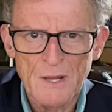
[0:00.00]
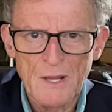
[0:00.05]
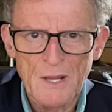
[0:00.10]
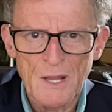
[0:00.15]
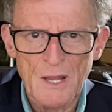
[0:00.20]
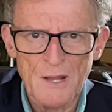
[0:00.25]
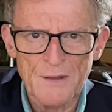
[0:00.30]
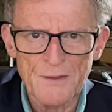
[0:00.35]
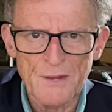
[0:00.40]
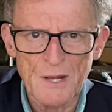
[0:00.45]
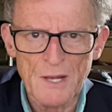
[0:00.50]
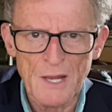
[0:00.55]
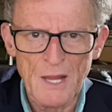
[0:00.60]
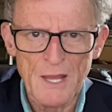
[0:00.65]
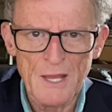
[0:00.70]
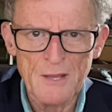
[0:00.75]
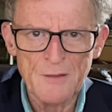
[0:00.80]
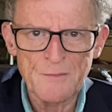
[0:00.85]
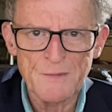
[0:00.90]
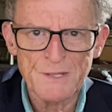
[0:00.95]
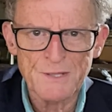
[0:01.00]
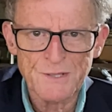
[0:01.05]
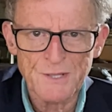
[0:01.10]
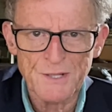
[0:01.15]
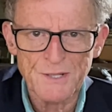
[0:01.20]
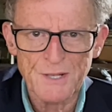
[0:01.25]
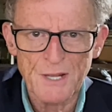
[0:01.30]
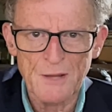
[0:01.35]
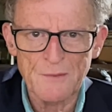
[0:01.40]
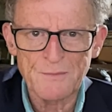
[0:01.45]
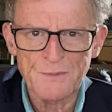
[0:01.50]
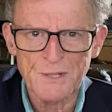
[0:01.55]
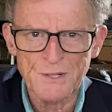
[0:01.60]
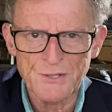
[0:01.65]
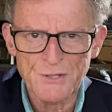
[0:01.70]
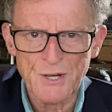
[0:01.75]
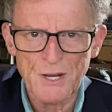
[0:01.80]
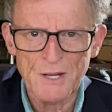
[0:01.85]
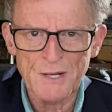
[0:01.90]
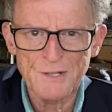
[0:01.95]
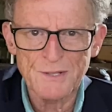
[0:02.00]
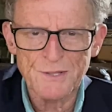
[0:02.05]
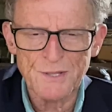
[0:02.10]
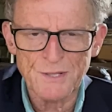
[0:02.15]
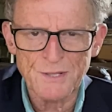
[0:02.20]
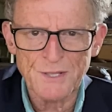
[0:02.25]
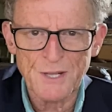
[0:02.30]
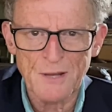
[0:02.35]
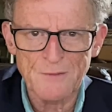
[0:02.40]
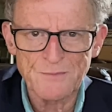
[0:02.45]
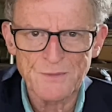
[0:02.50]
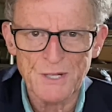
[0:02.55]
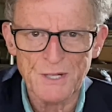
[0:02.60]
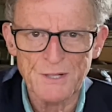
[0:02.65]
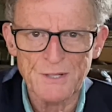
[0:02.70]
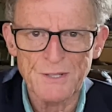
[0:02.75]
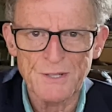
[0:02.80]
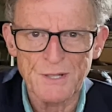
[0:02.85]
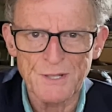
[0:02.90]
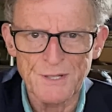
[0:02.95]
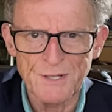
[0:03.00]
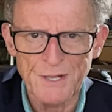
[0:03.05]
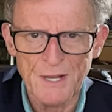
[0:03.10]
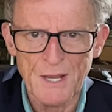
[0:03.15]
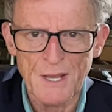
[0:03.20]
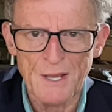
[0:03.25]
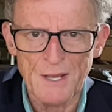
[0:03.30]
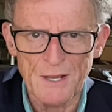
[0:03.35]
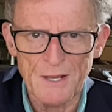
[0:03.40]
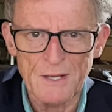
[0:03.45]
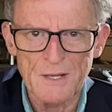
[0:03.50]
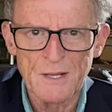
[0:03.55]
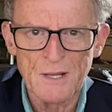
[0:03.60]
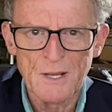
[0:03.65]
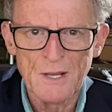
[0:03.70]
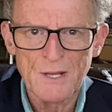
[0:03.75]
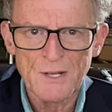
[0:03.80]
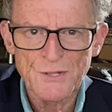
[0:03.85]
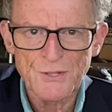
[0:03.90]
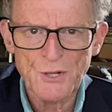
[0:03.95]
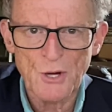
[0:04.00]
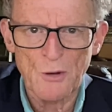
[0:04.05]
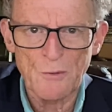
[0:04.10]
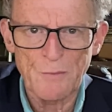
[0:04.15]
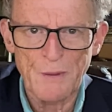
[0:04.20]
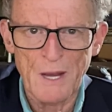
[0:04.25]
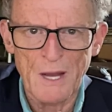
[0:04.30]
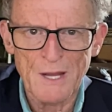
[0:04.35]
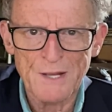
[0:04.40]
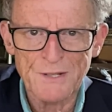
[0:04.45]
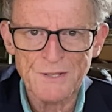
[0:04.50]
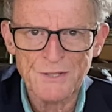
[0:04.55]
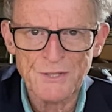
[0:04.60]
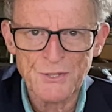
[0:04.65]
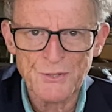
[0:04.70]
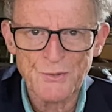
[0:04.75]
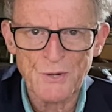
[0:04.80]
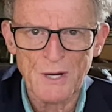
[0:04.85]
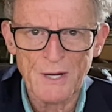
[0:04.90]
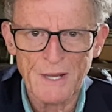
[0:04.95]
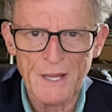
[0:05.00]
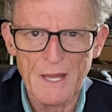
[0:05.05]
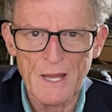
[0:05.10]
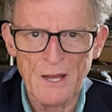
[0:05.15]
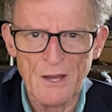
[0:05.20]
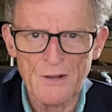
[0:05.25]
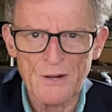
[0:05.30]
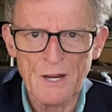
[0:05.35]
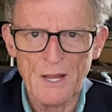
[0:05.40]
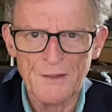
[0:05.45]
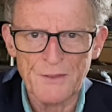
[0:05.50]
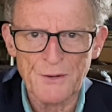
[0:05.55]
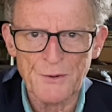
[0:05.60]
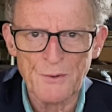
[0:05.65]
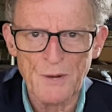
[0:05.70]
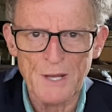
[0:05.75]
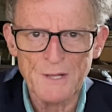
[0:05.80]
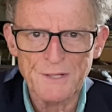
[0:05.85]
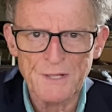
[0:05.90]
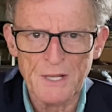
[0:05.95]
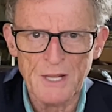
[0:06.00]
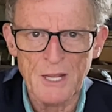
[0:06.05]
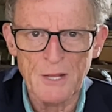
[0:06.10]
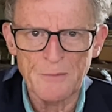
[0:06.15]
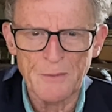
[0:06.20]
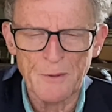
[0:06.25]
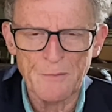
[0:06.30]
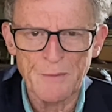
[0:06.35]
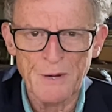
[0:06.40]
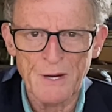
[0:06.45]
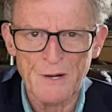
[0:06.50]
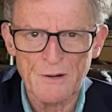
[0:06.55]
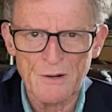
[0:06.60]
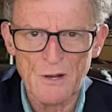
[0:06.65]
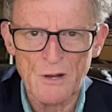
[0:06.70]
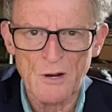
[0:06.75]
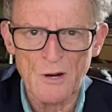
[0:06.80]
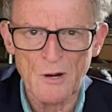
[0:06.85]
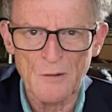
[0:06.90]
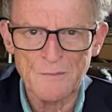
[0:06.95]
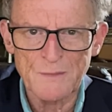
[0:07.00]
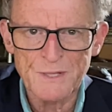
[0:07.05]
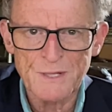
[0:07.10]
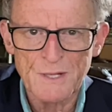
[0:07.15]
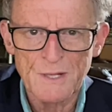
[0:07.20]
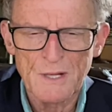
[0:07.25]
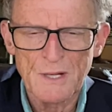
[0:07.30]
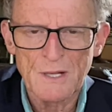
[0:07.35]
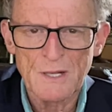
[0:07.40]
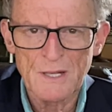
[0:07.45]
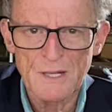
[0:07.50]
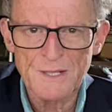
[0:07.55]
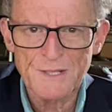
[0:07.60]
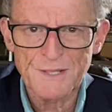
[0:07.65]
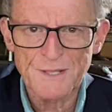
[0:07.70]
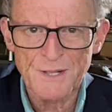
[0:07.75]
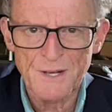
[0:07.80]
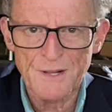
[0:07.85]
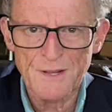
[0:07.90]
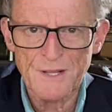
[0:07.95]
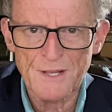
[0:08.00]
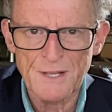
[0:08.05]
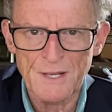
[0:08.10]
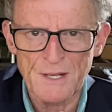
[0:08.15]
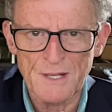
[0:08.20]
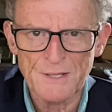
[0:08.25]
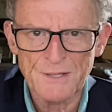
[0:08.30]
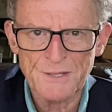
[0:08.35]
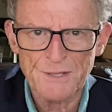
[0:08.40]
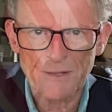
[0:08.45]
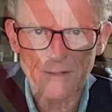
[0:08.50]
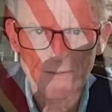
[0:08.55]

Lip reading: In the lamest attempt to change the subject today, Joe Biden struck out at the right to keep and bear arms. Listen to this.